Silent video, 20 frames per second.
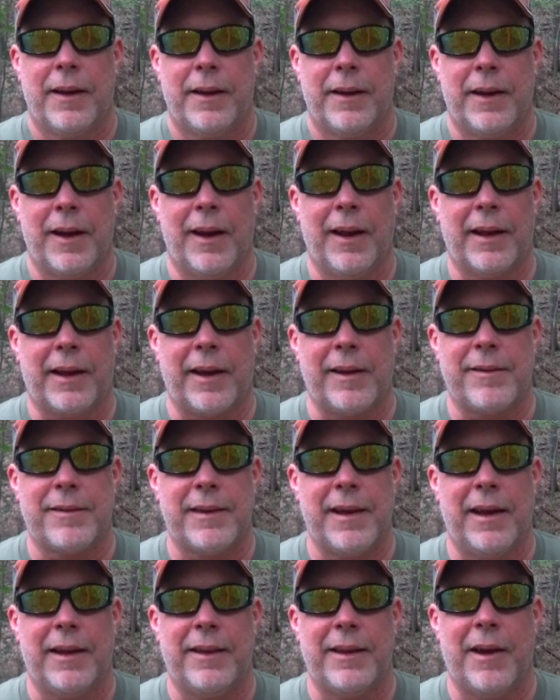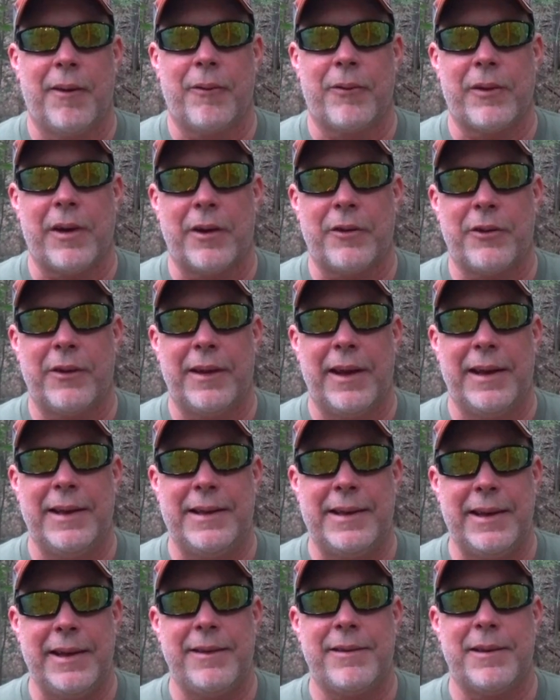Now, like I said, that was actually a
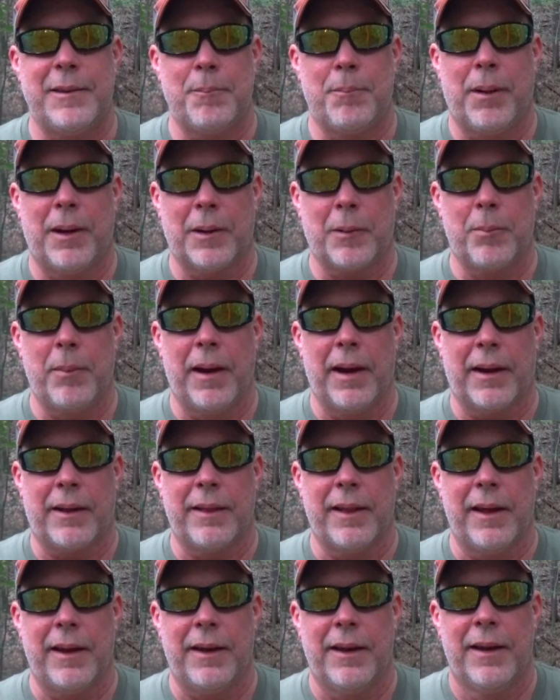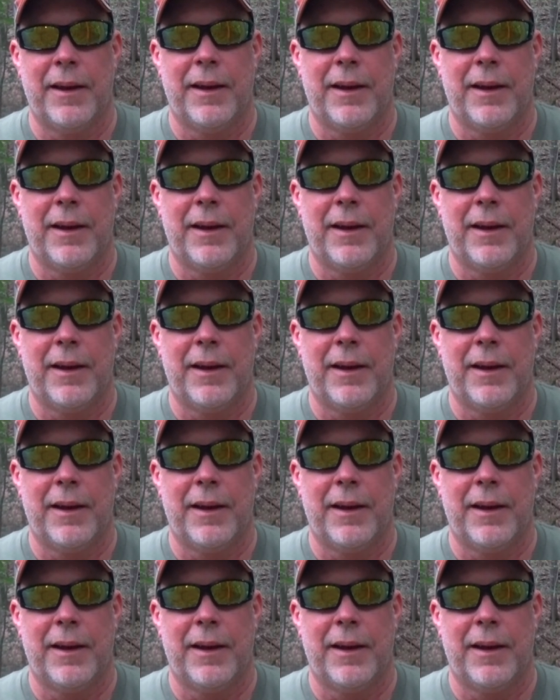decent buck back then.